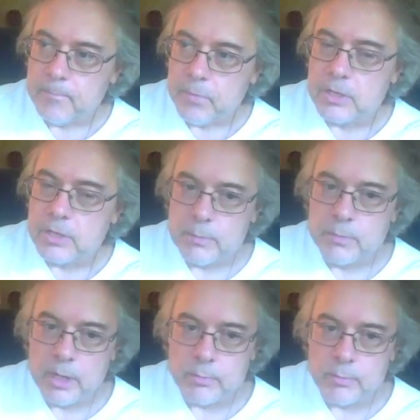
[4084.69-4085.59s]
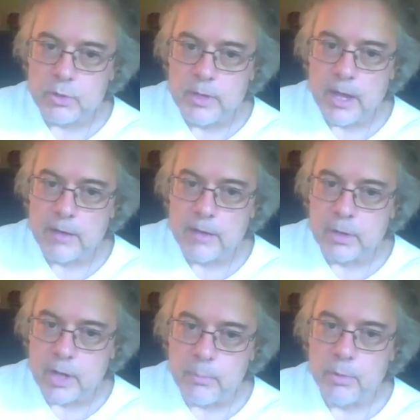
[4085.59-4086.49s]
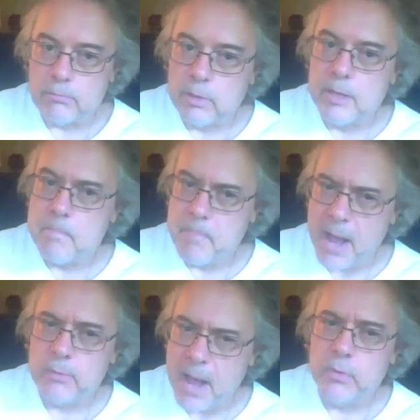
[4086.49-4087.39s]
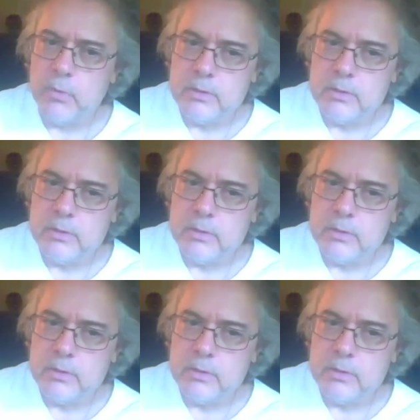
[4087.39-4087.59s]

it's sometimes good to have a couple of really bad ones,